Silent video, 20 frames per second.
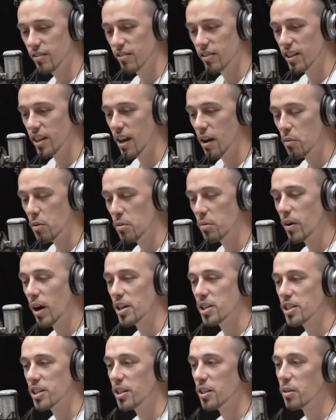Funny. we
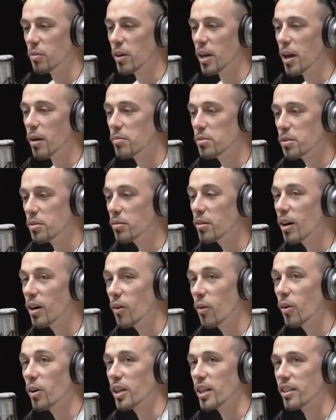watched it on the way up to uh,
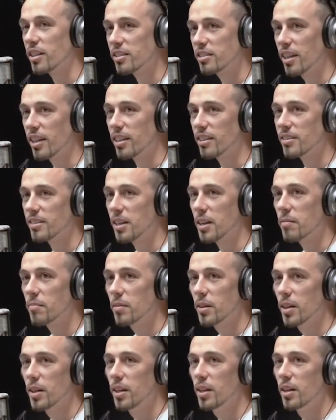Oregon the second
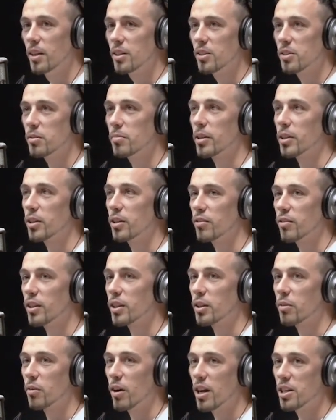time, mm. so my
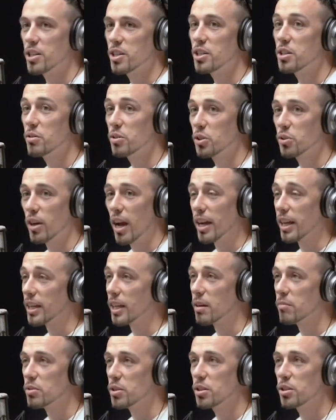girlfriend could watch it. She was cracking up.